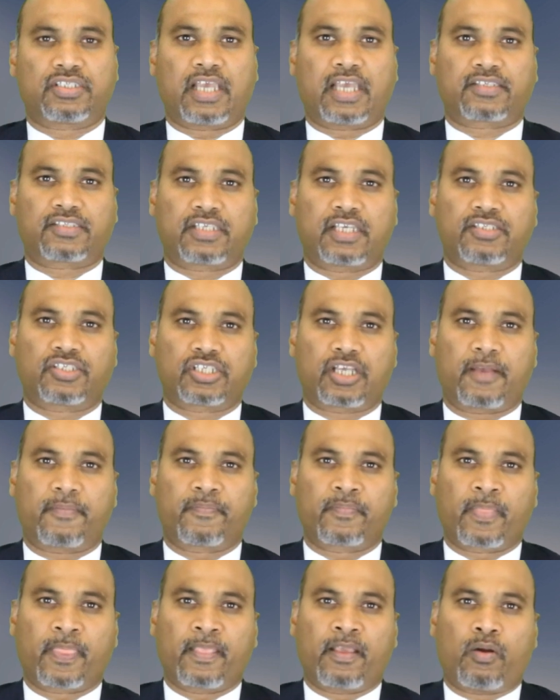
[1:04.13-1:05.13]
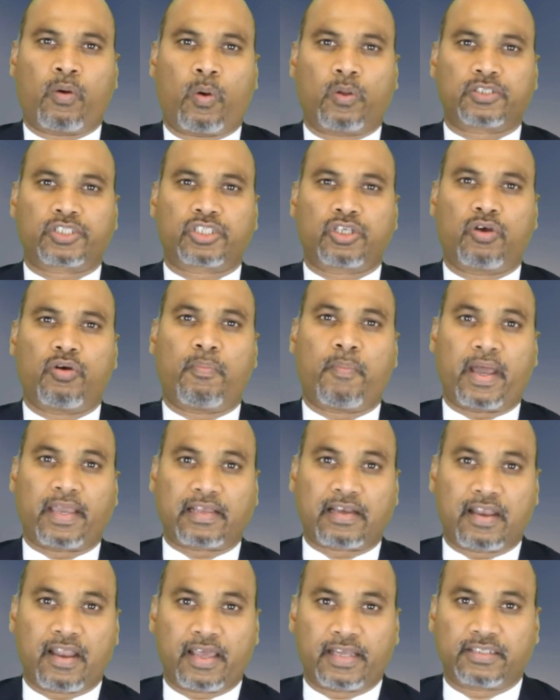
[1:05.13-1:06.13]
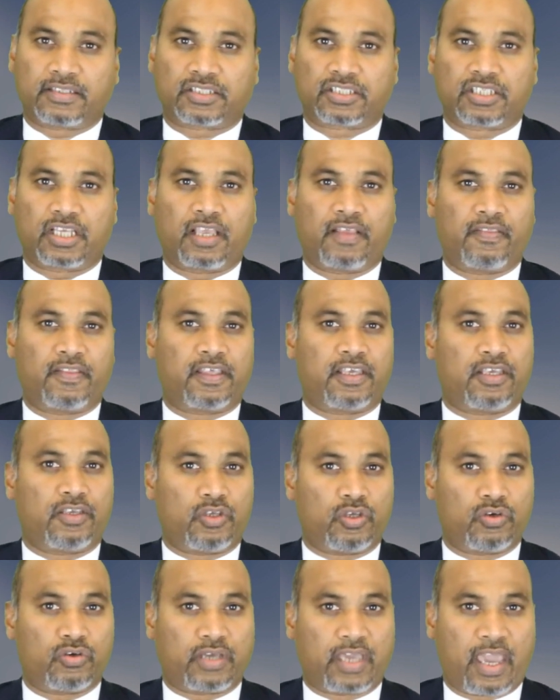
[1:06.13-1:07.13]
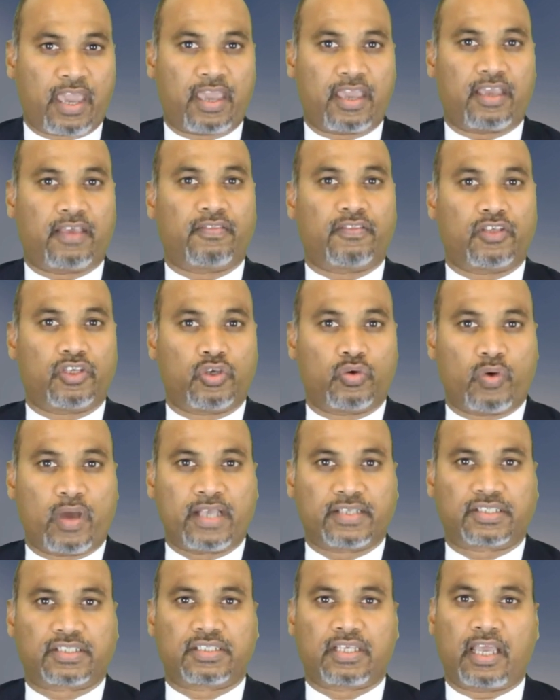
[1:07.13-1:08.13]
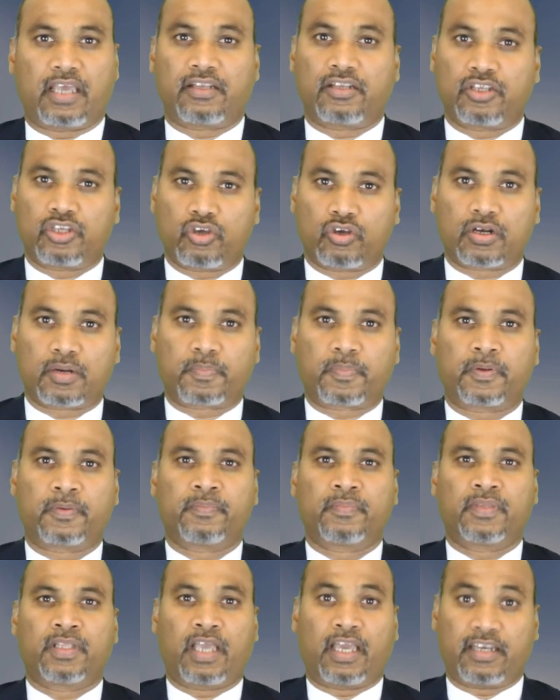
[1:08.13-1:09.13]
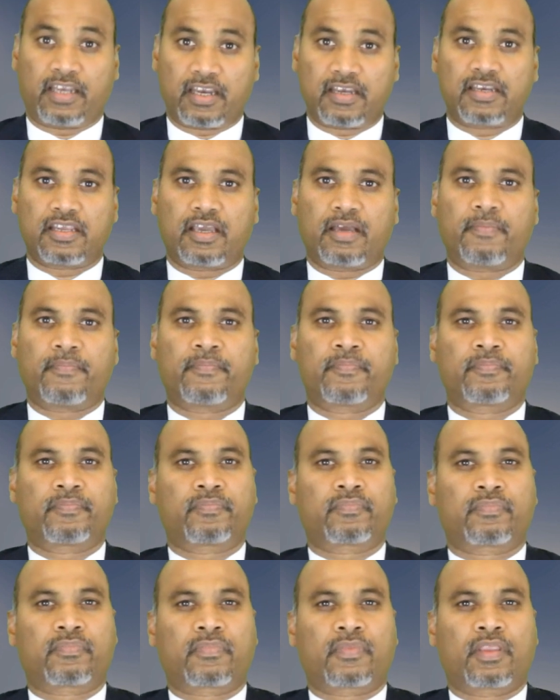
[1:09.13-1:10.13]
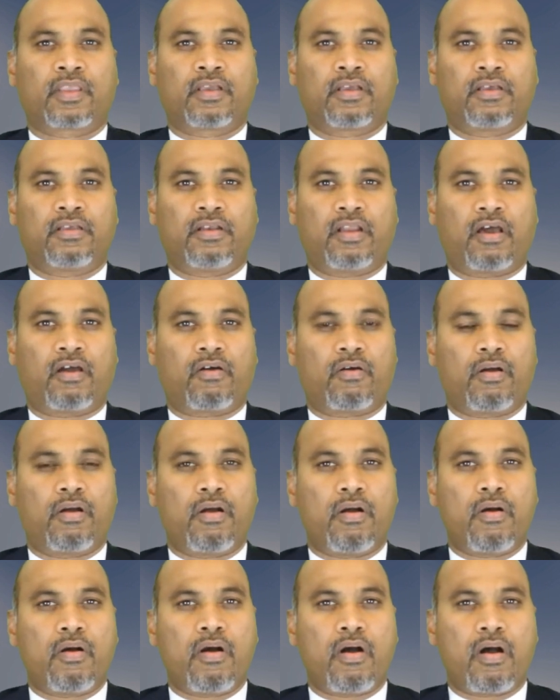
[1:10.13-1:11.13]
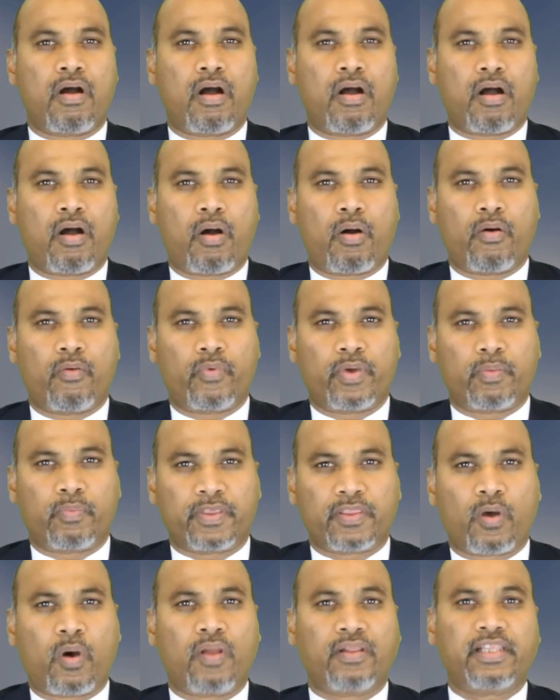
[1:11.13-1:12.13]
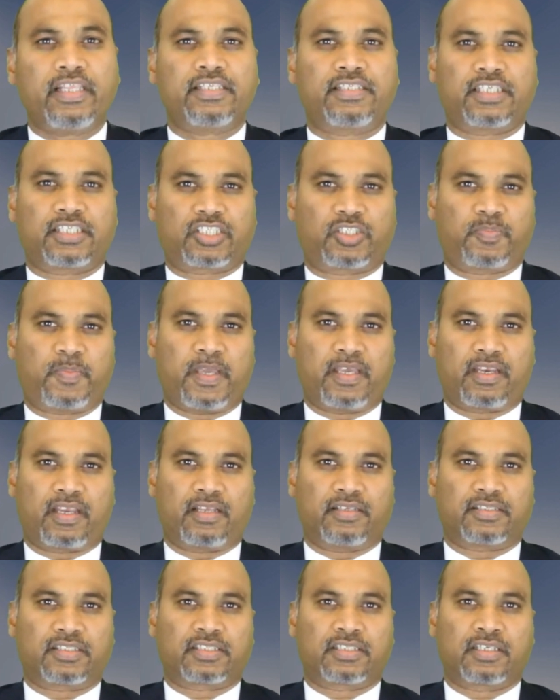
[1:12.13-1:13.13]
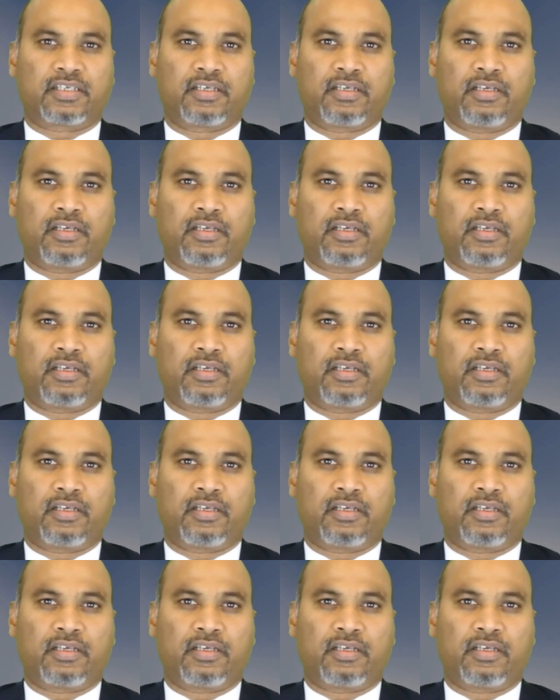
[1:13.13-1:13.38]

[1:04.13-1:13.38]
Accenture, also my clients in the UK, in the US, and Europe and India. Now, with all this experience,